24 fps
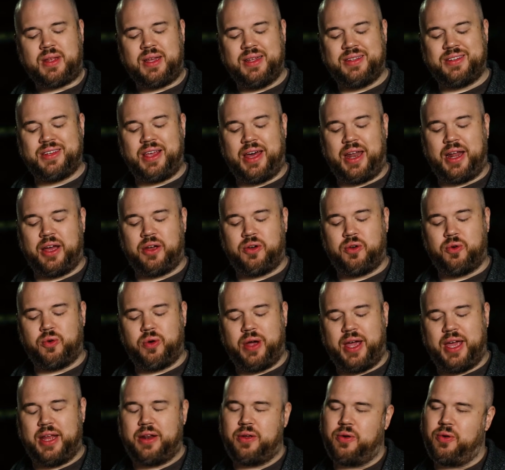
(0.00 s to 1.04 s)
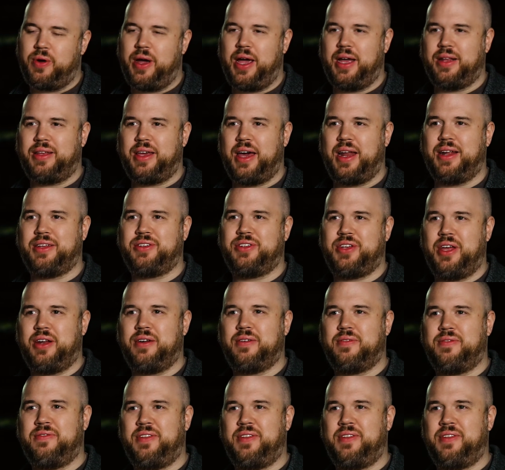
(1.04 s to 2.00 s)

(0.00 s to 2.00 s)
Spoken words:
It's got a great kind of centered